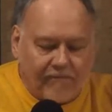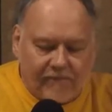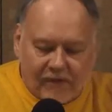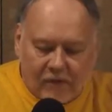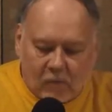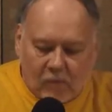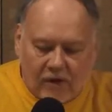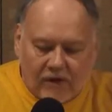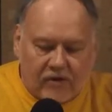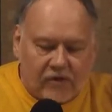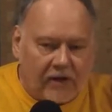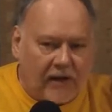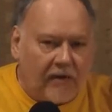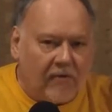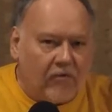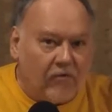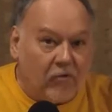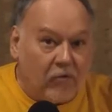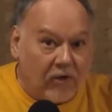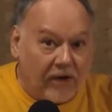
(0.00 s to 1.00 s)
the ones I
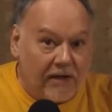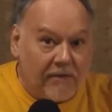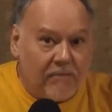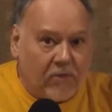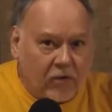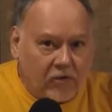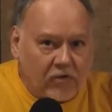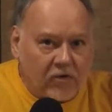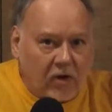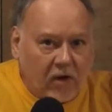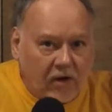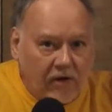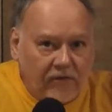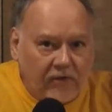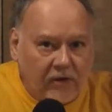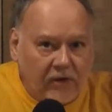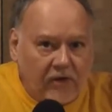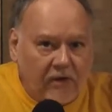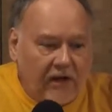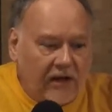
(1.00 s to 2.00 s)
read most
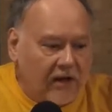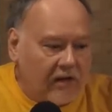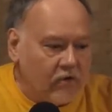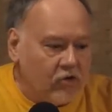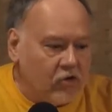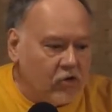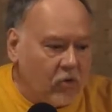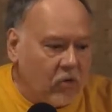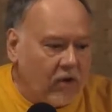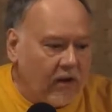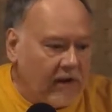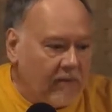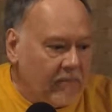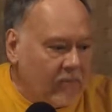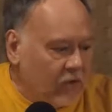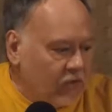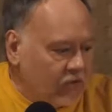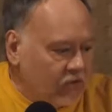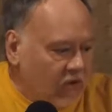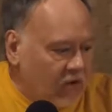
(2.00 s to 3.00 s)
often and enjoy
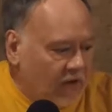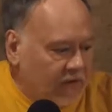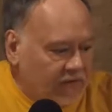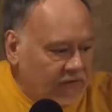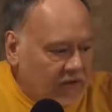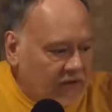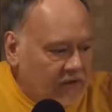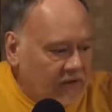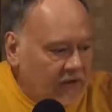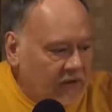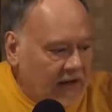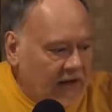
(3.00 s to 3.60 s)
most often